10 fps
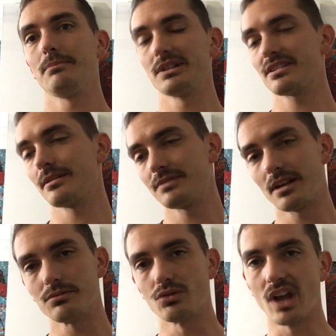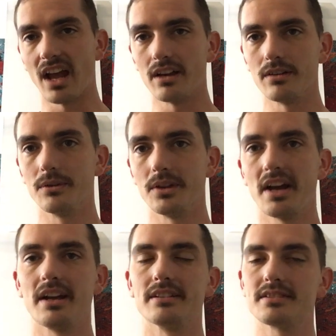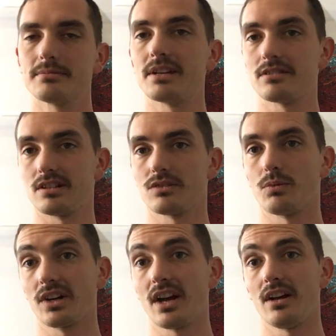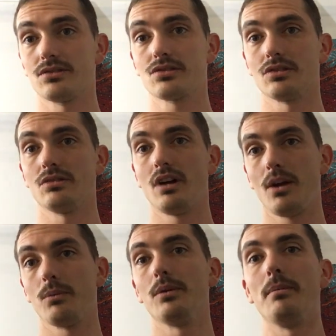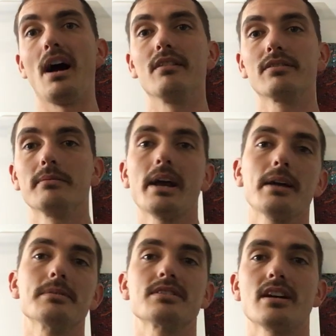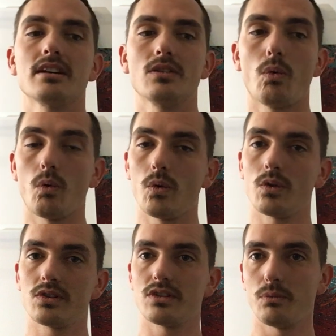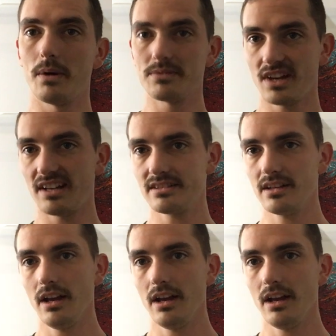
but sometimes you can't do that, and sometimes it doesn't work out. So I will buy from Amazon or the website.